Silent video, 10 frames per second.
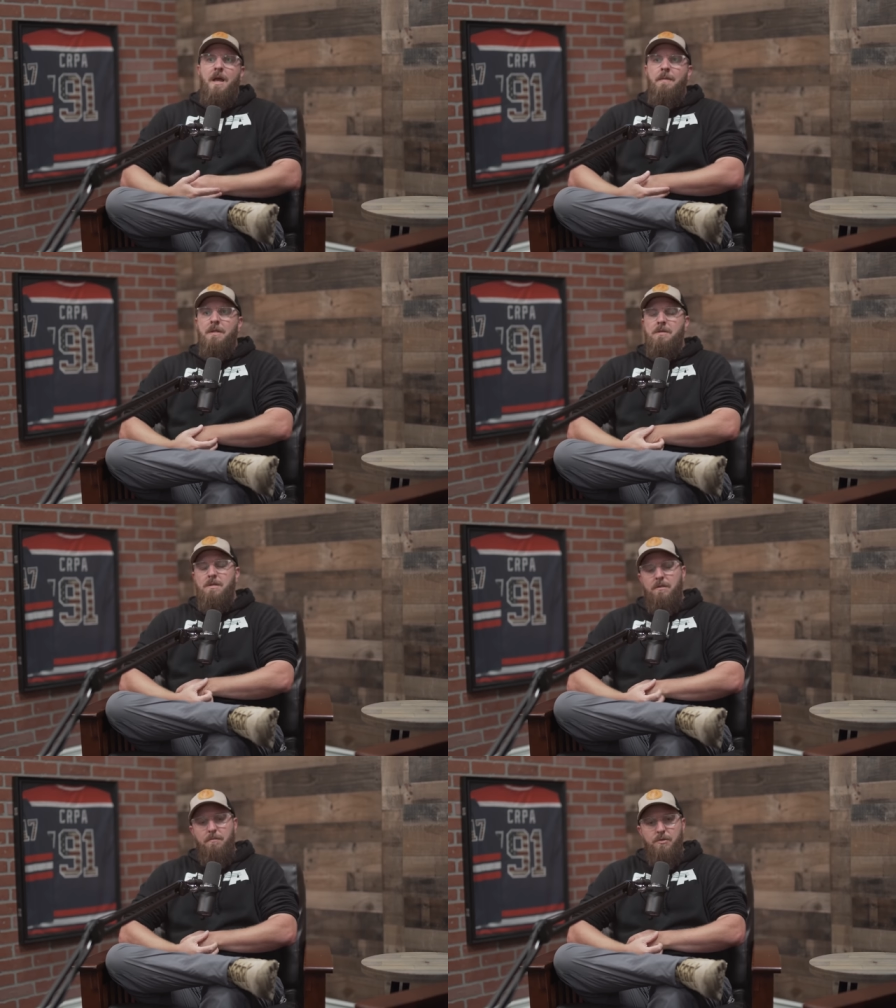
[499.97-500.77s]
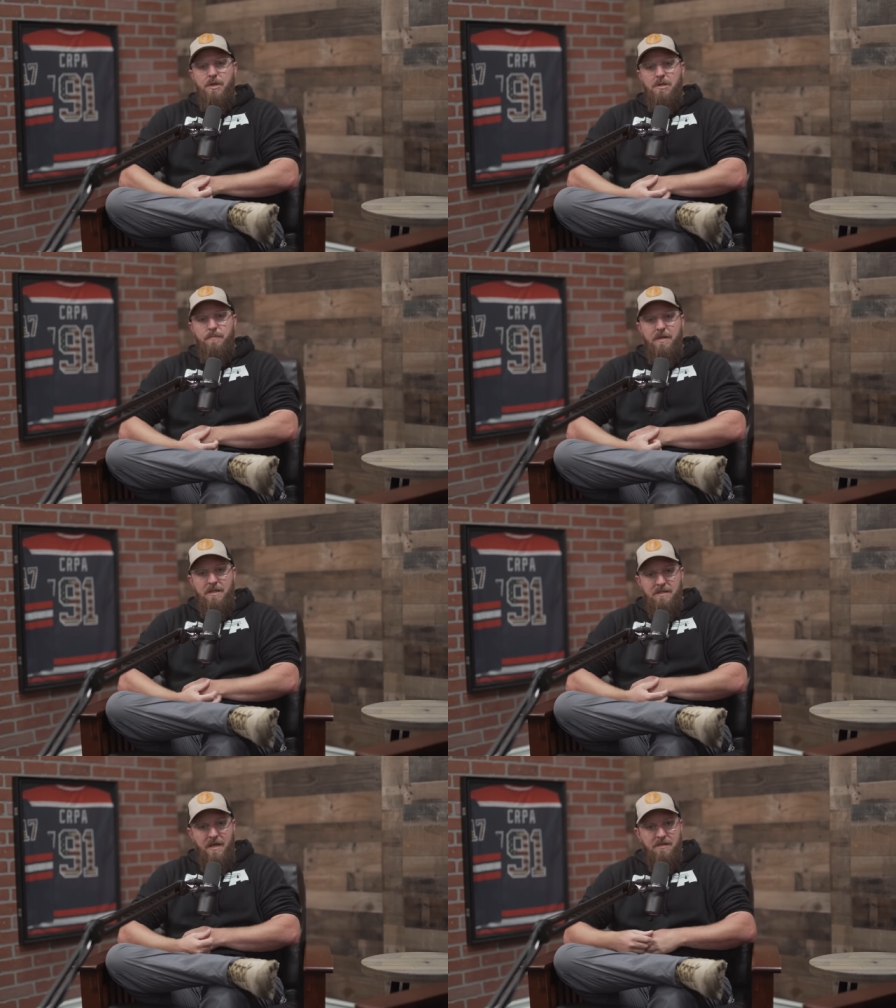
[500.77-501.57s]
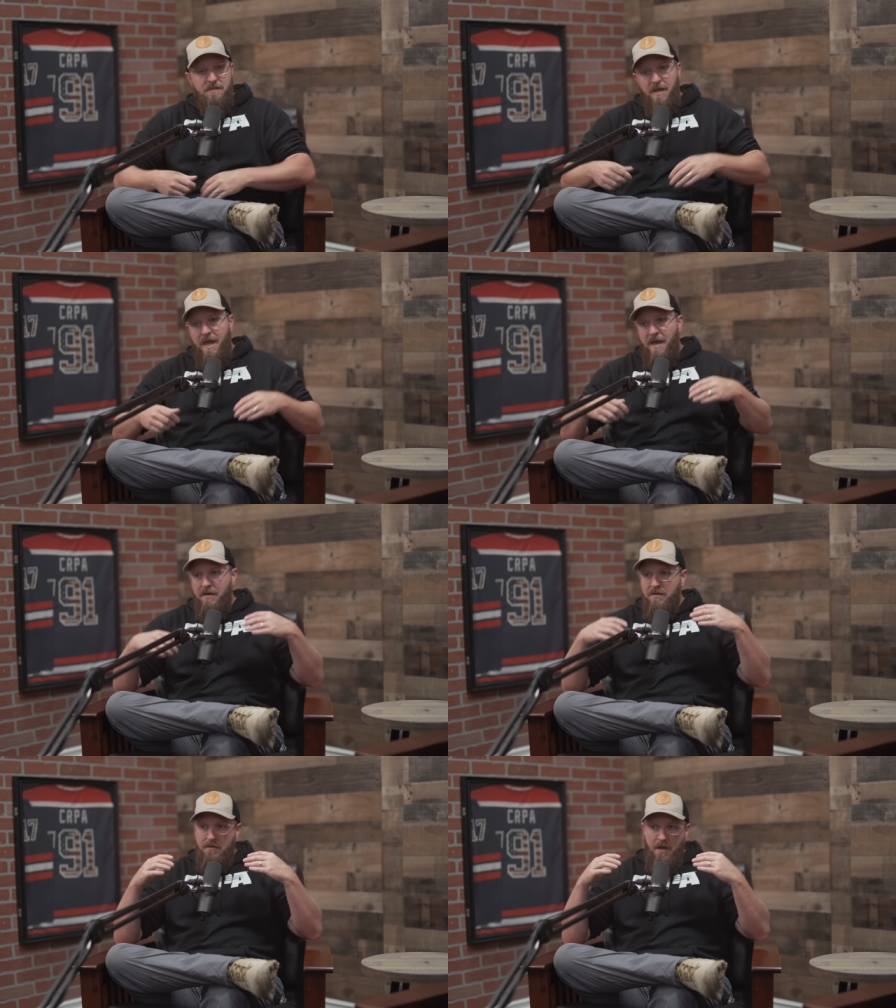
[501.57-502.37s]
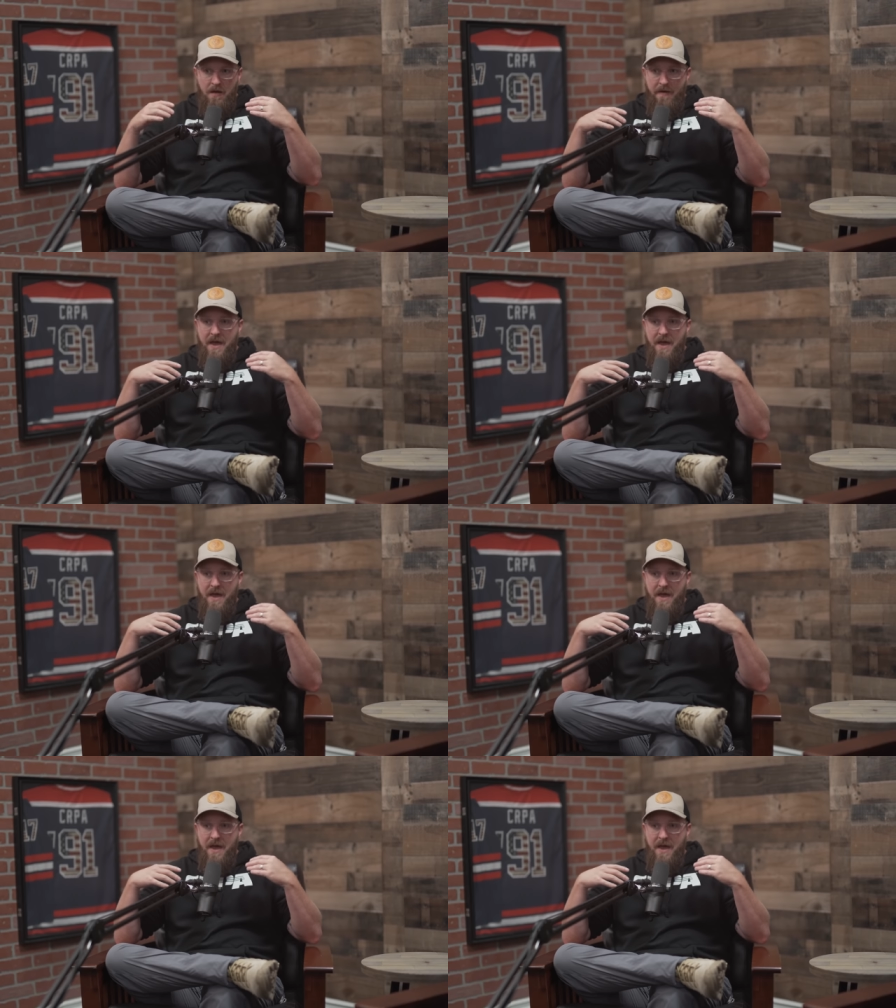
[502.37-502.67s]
I mean, the, Judge Benitez, and uh,